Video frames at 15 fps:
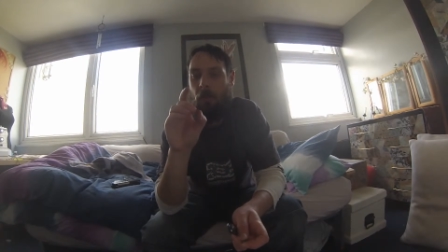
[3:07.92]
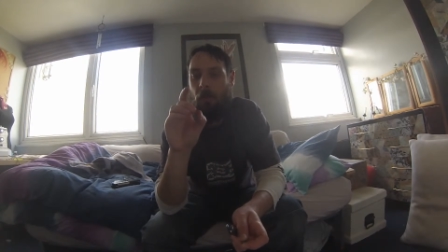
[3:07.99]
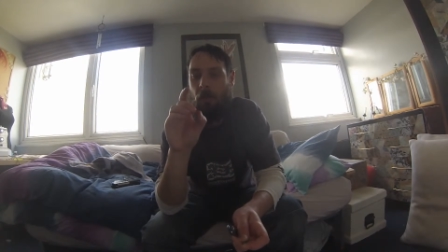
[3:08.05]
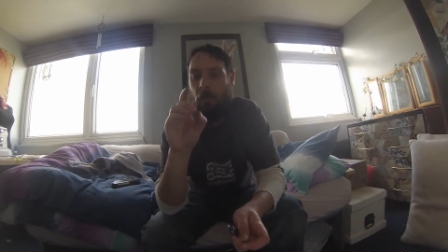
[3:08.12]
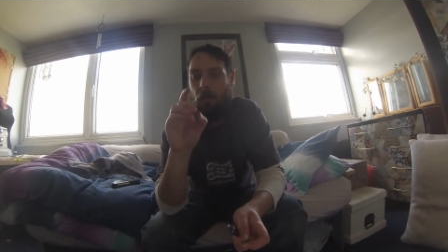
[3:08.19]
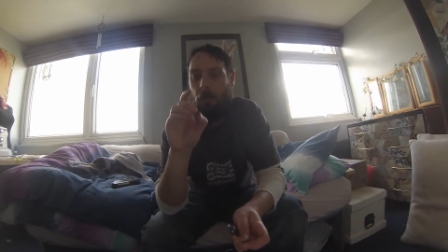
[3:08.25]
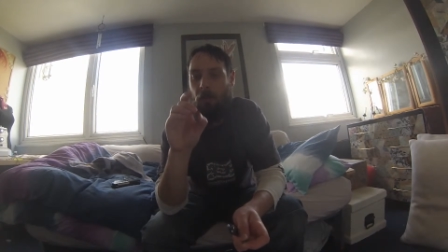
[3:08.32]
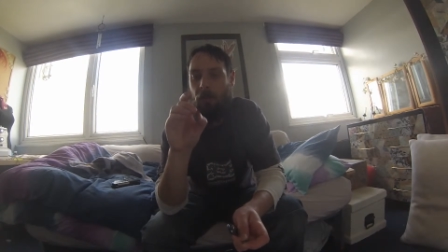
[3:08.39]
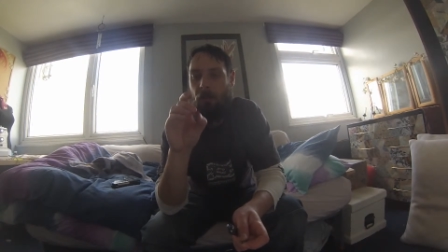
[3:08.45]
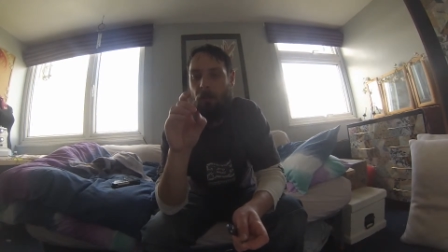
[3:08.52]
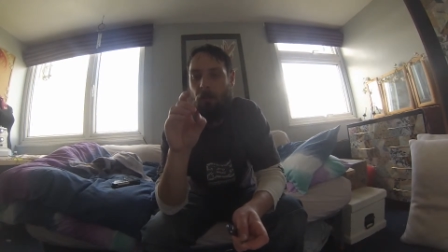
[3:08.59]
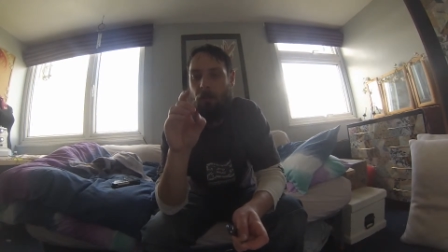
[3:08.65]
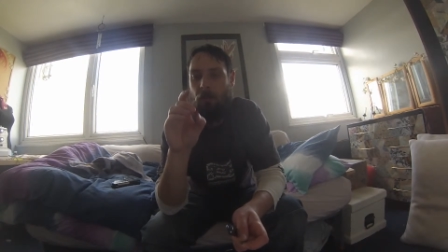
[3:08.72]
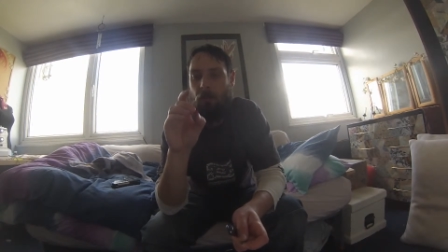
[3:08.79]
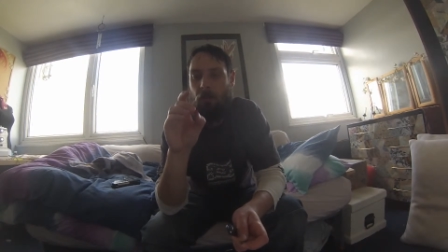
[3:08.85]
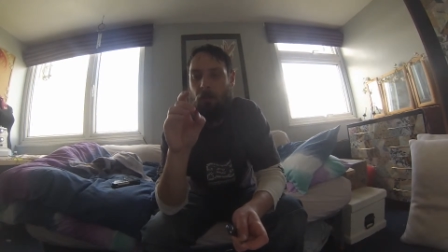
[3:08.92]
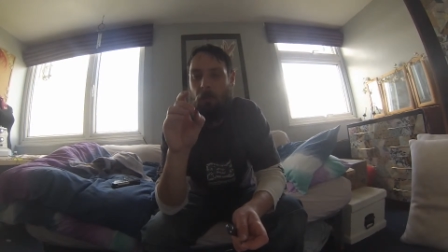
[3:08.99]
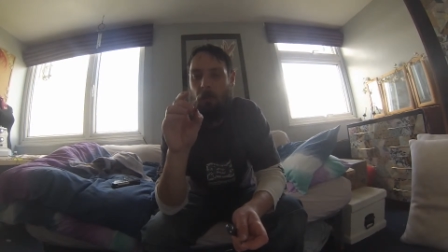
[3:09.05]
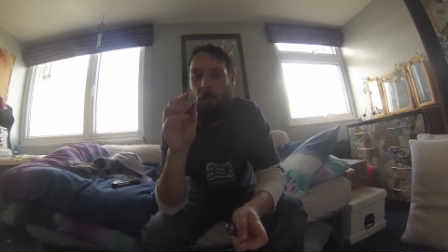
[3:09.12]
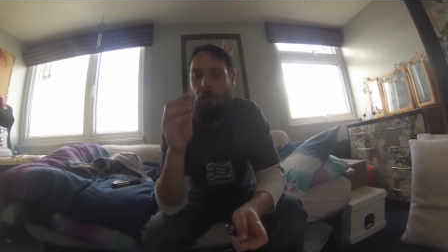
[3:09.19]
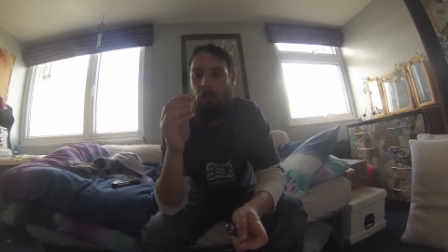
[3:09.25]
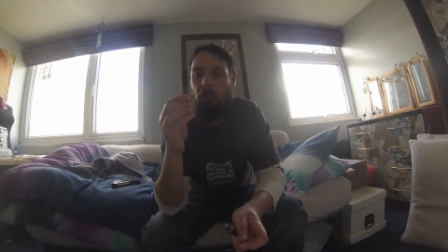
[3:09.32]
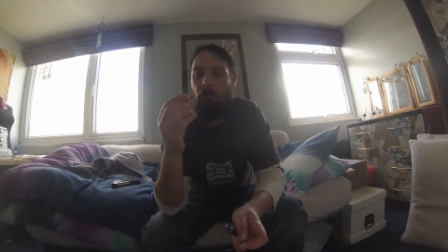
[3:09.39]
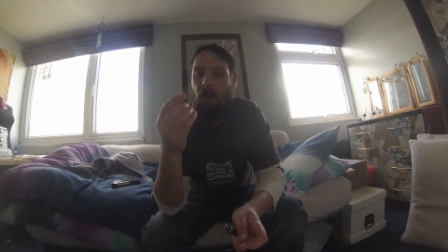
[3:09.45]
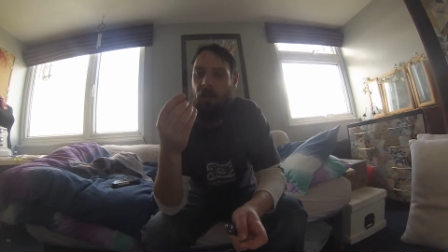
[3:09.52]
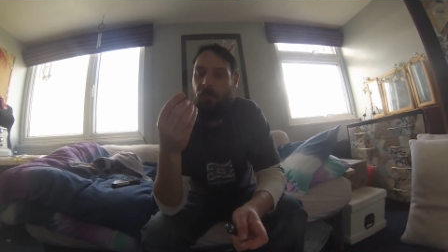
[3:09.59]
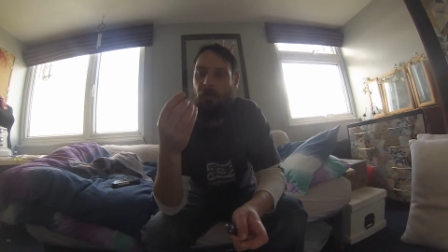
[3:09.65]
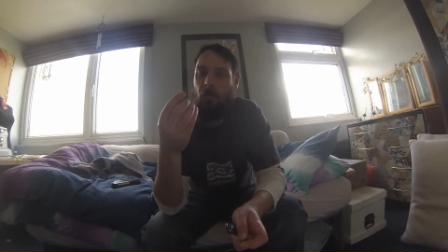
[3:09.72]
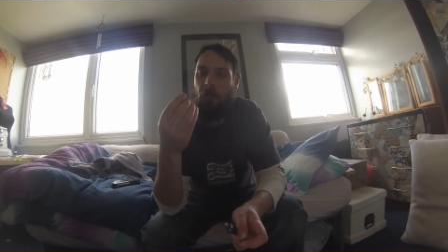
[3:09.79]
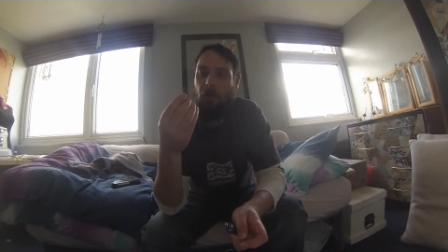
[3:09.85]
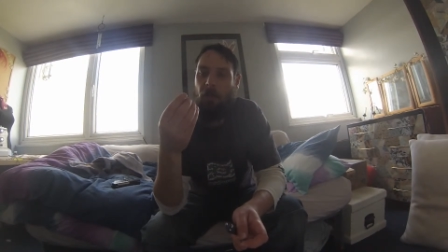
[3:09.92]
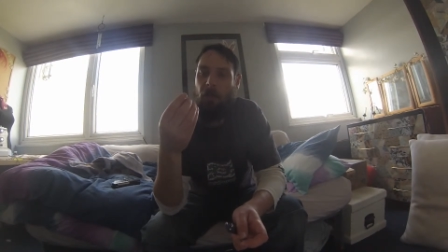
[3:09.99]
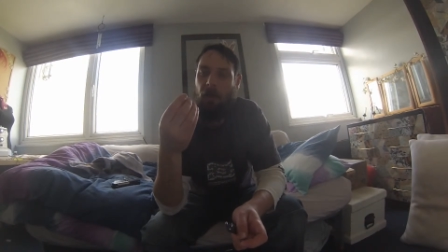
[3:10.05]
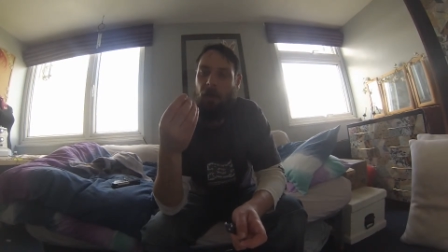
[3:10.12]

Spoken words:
So what was Retro thinking